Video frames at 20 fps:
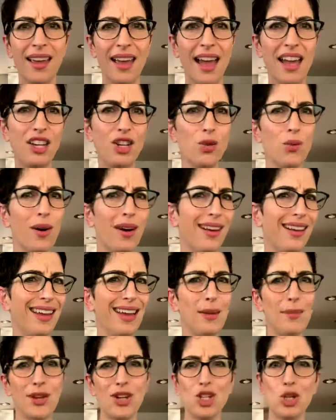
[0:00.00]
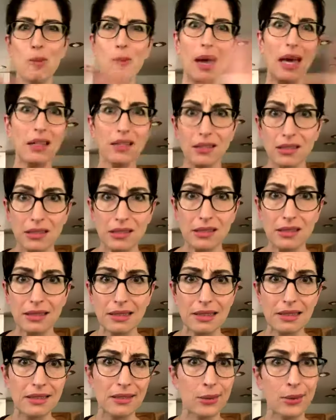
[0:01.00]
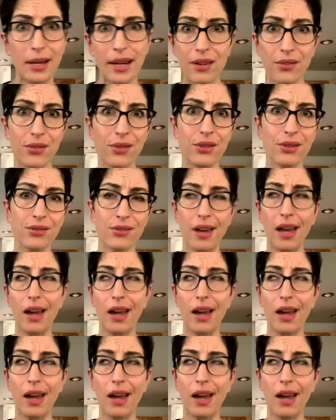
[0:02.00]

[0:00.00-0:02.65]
and you want to get a bunch of medals or whatever,